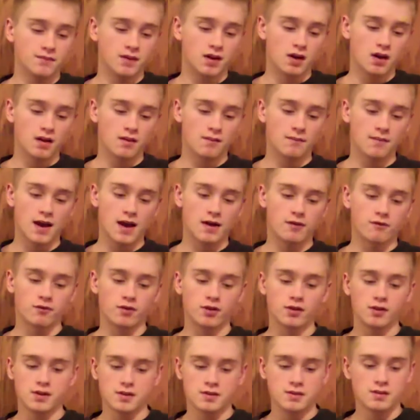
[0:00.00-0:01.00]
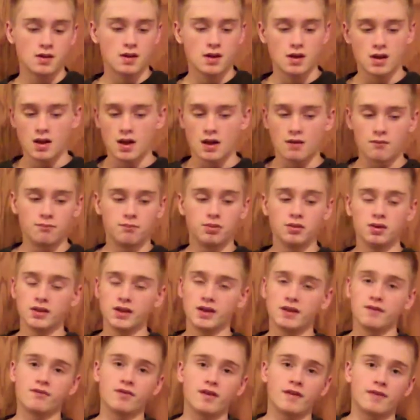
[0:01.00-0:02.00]
I really
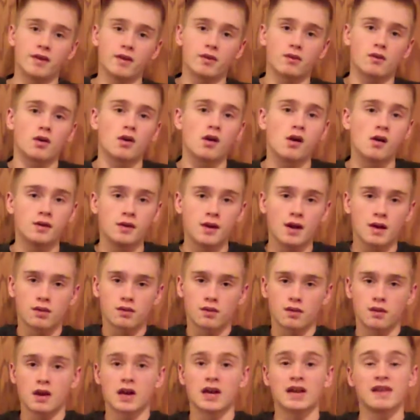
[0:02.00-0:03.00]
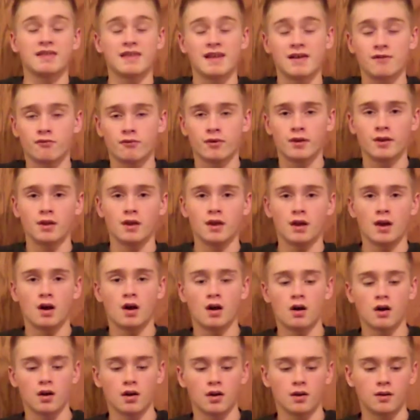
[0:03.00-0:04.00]
believe that these are unnecessary, and they really
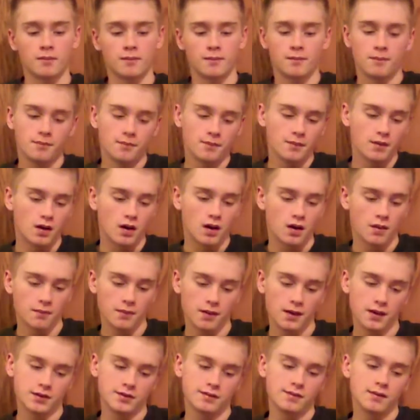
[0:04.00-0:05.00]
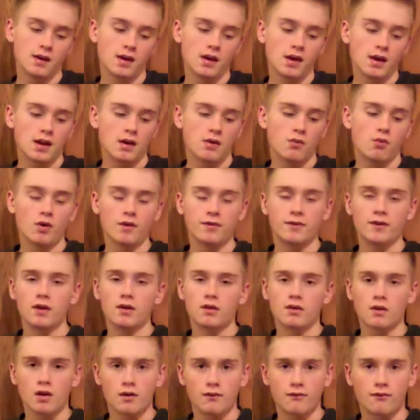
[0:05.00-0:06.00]
are. What
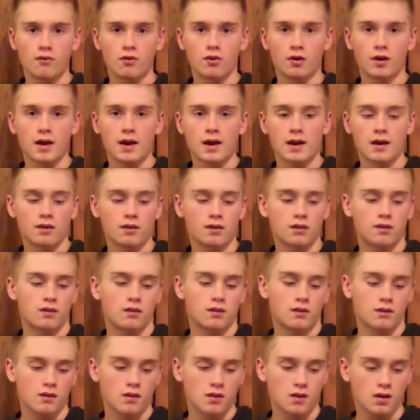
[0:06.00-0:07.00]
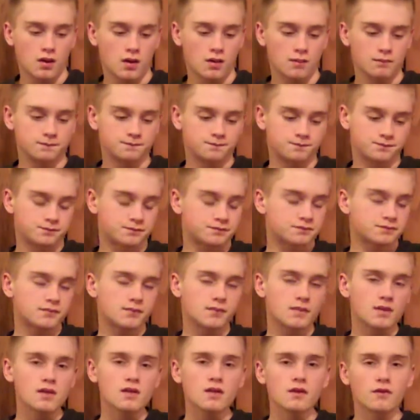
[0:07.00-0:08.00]
these are for, guys,
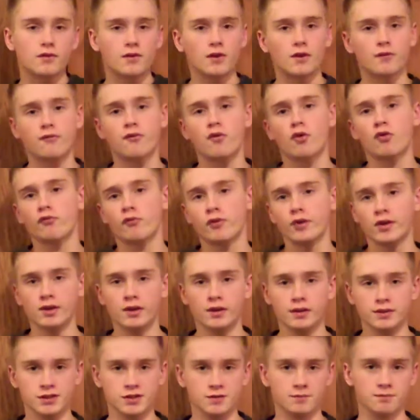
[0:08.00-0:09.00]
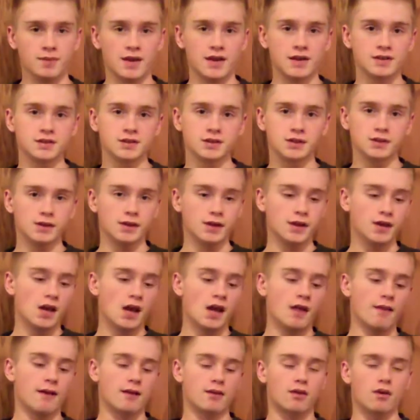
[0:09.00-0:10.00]
they're for realism, basically.
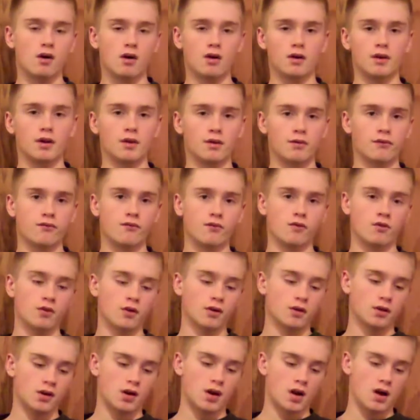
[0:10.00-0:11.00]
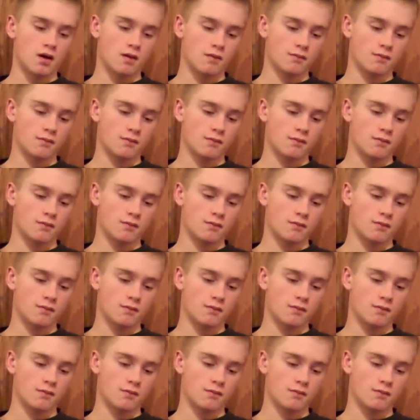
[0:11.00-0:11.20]
That's all it is for.